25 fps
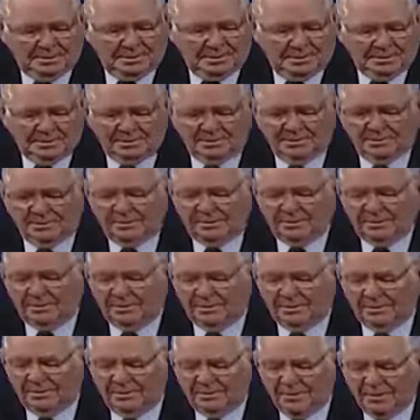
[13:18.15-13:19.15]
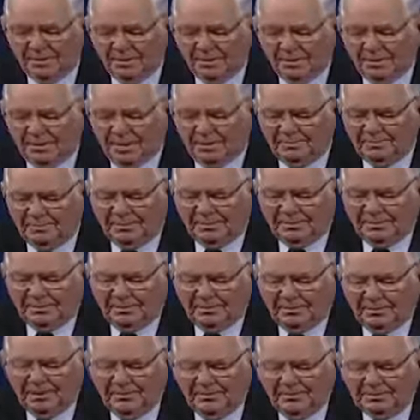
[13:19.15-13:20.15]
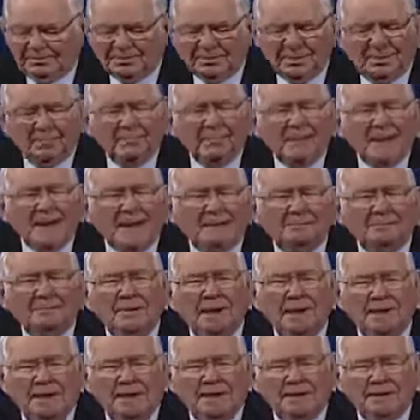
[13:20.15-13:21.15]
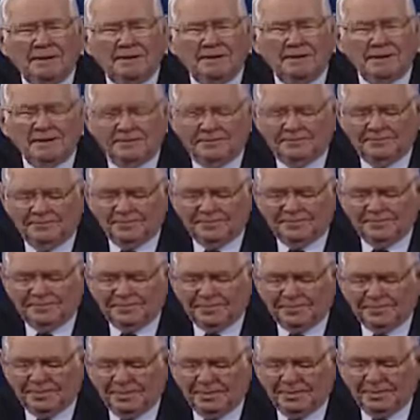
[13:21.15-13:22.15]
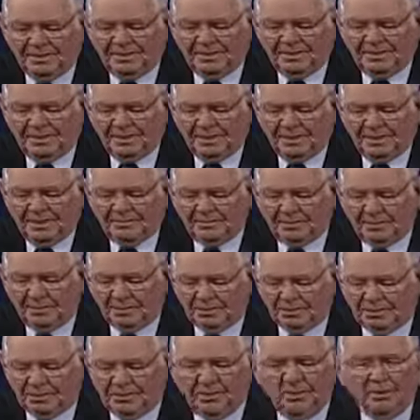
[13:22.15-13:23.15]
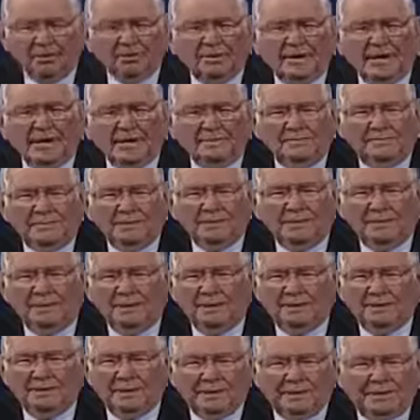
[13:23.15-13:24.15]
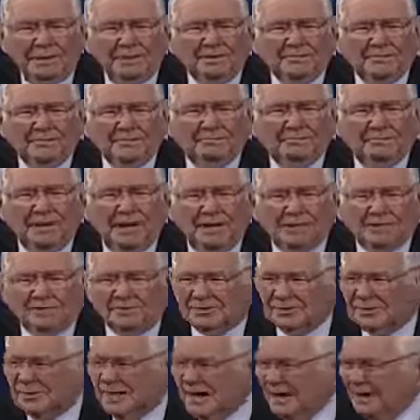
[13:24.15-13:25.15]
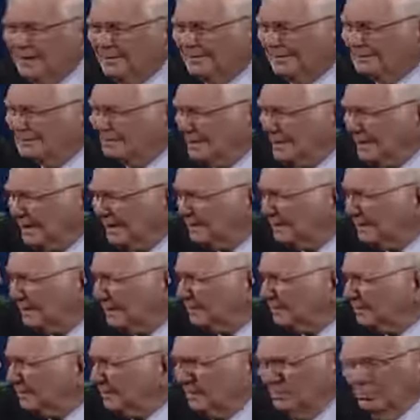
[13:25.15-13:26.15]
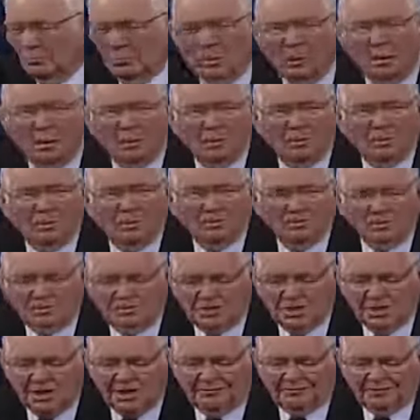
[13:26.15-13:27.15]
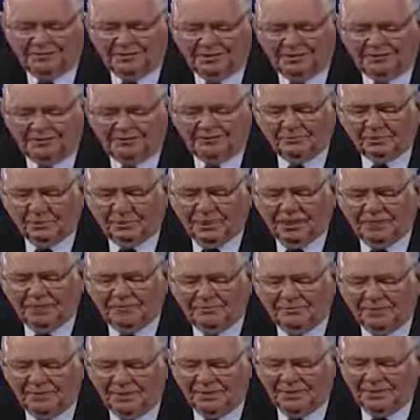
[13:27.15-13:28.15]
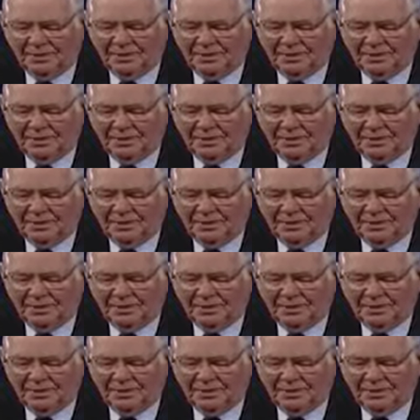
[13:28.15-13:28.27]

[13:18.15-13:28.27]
And uh, I mean, he was a madman. And poor little old David, I mean, he about slammed, pinned him to the wall with a javelin. 12.